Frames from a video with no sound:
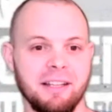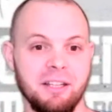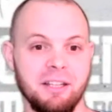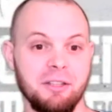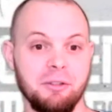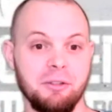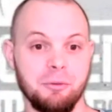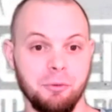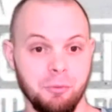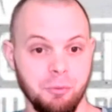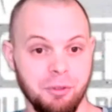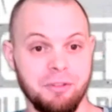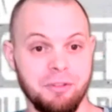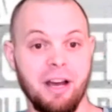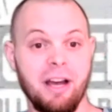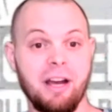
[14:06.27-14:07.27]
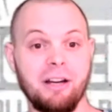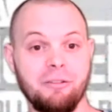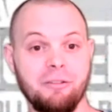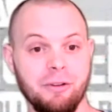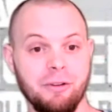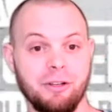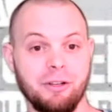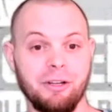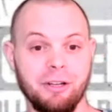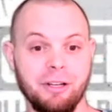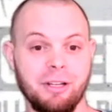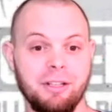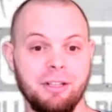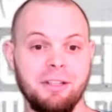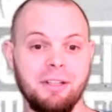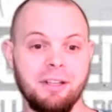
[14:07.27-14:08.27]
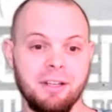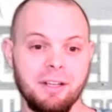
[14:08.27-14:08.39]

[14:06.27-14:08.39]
he retired for good